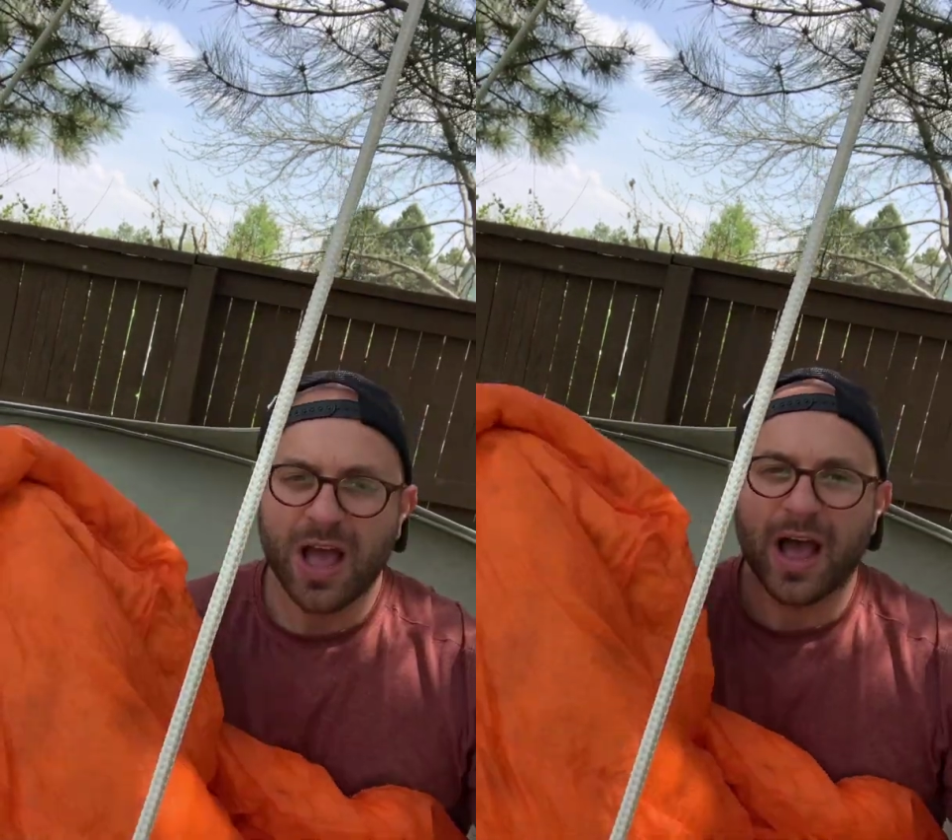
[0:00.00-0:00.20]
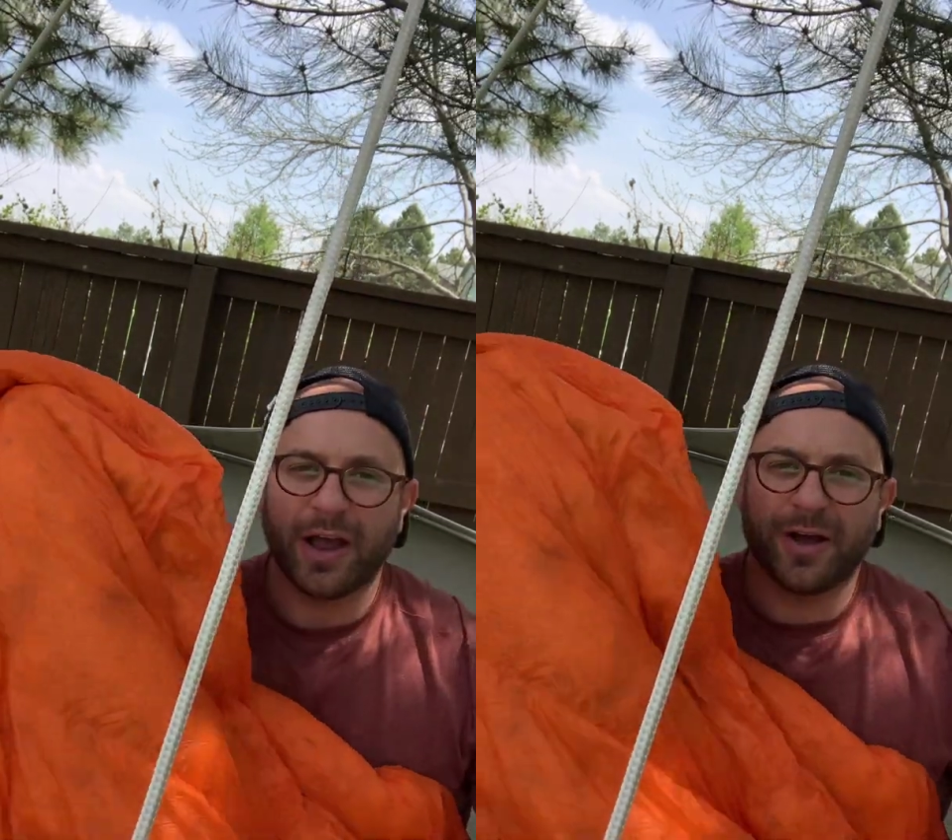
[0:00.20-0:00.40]

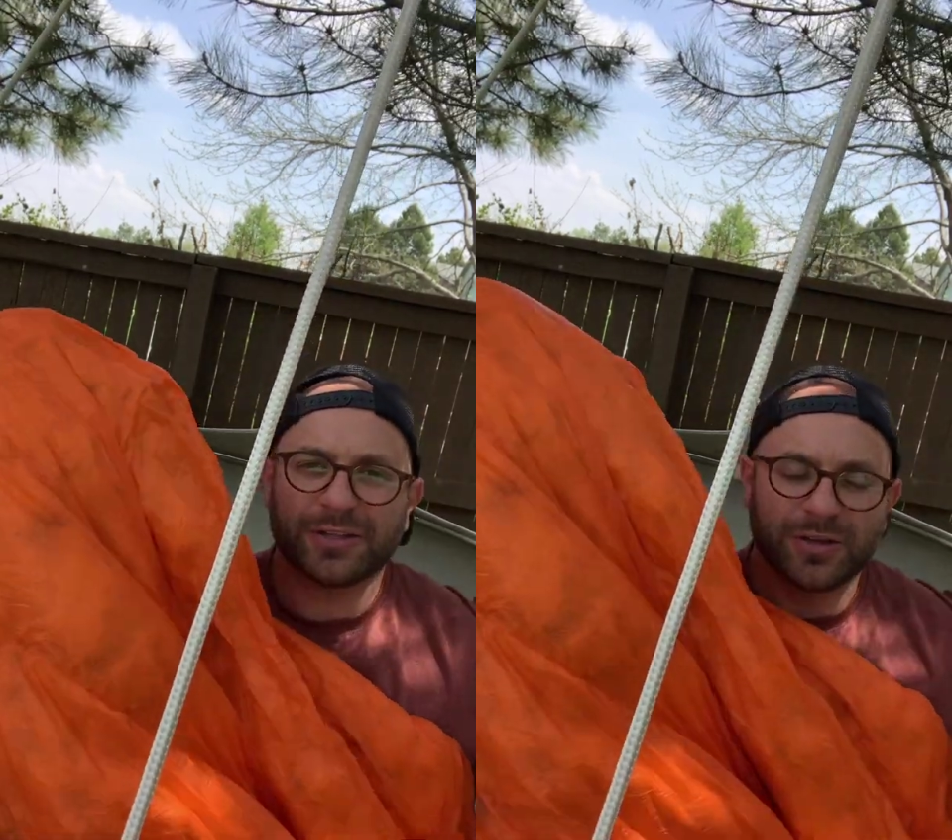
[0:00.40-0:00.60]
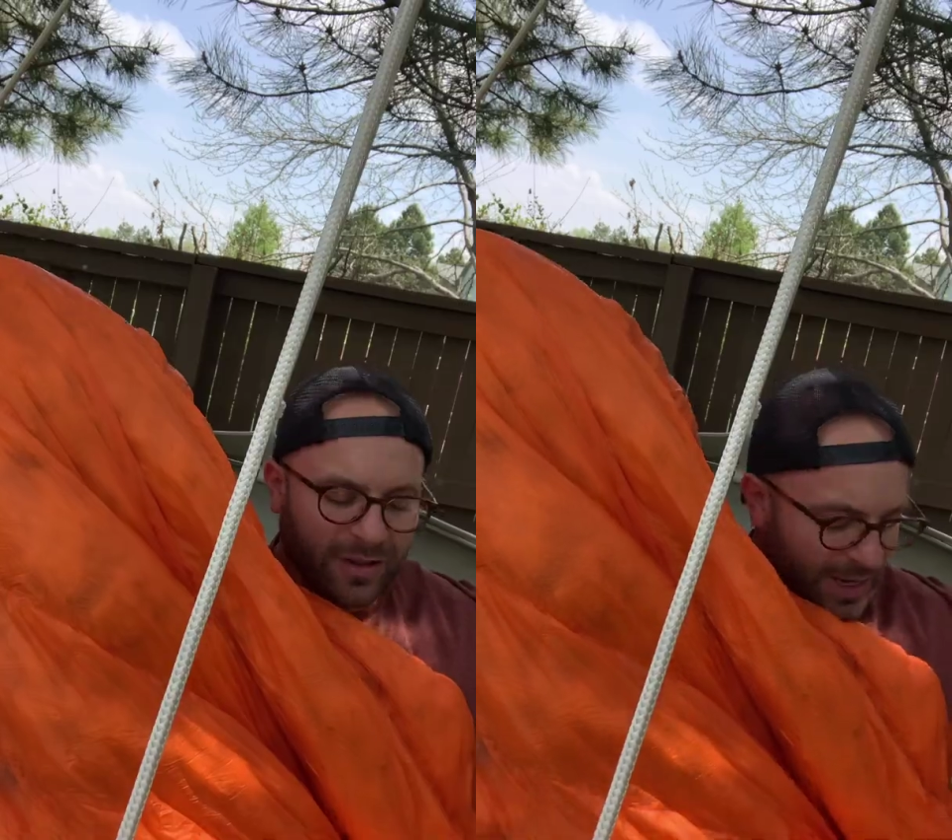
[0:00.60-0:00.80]
I
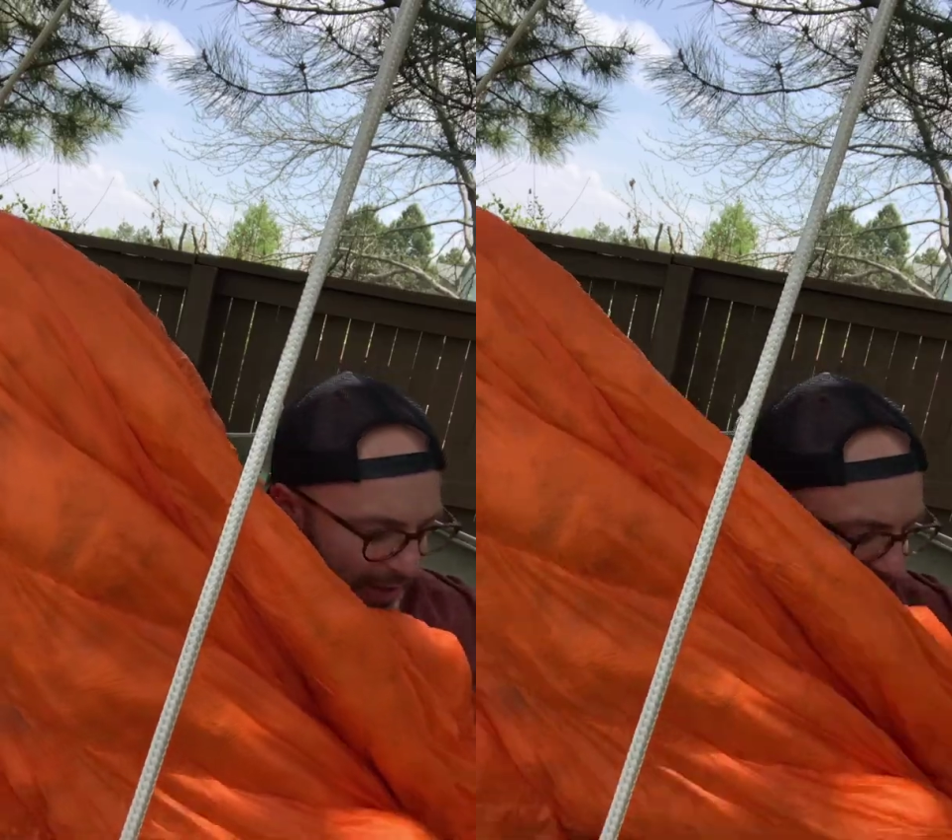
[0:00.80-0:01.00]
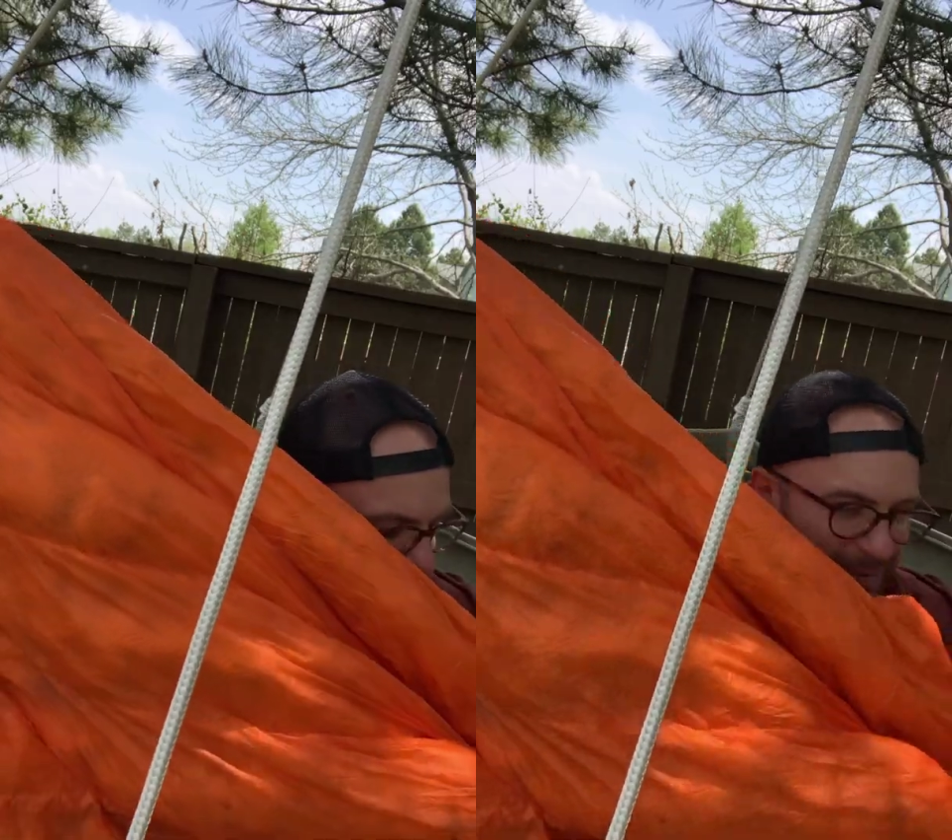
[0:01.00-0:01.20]
also like
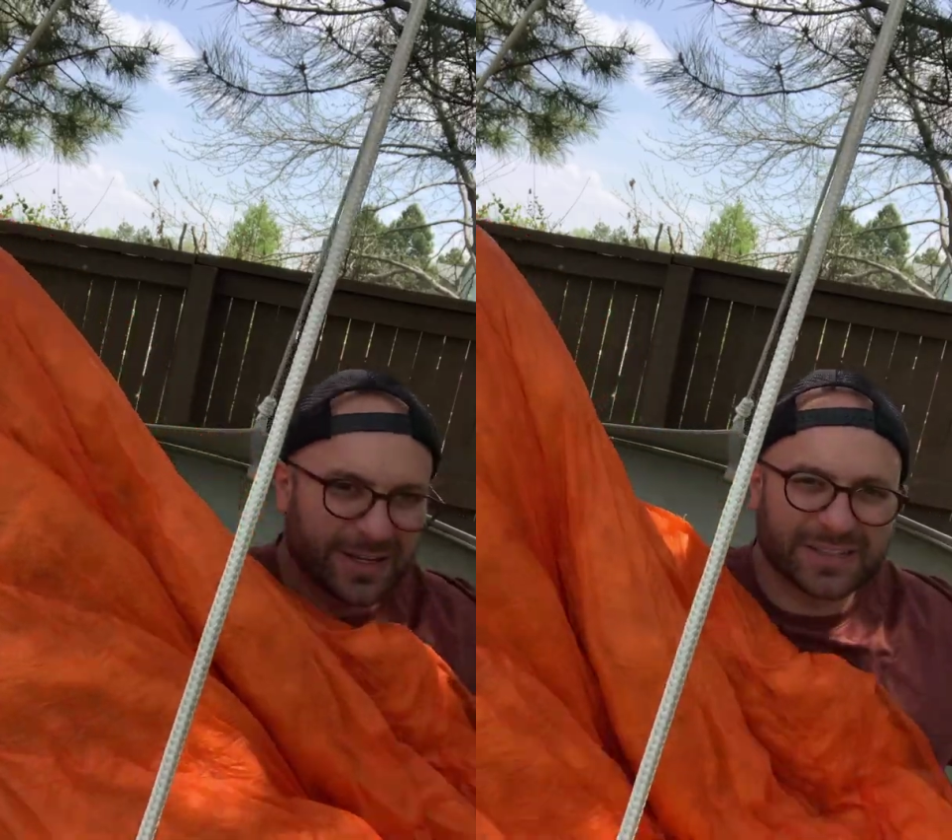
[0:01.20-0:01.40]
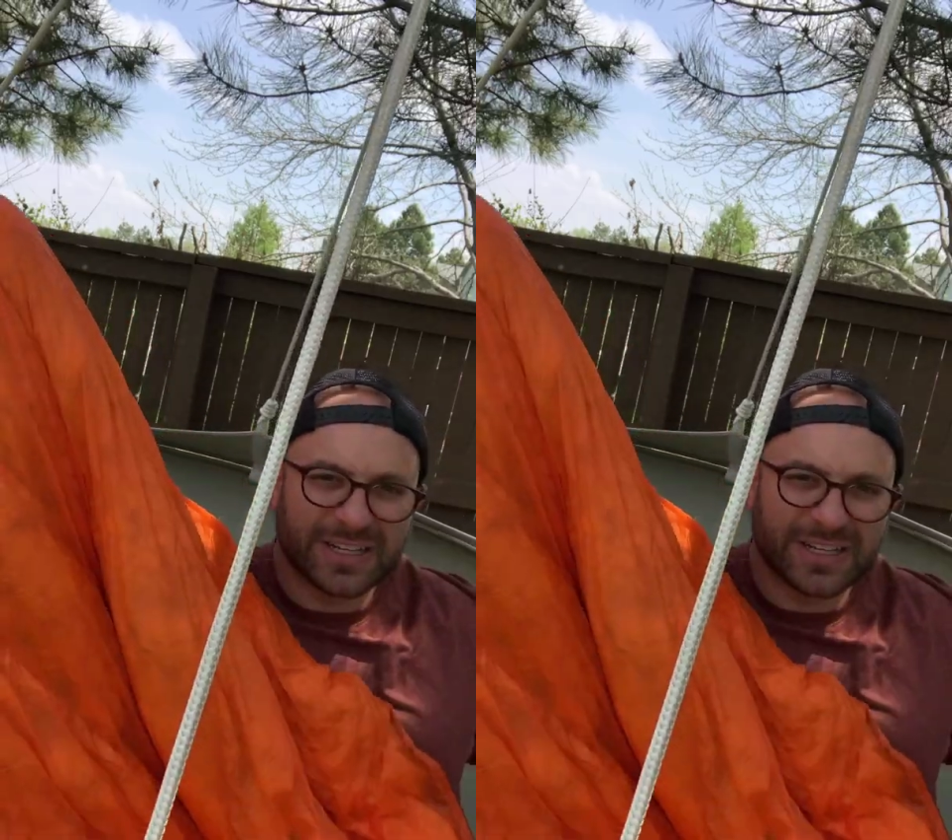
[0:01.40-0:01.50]
this because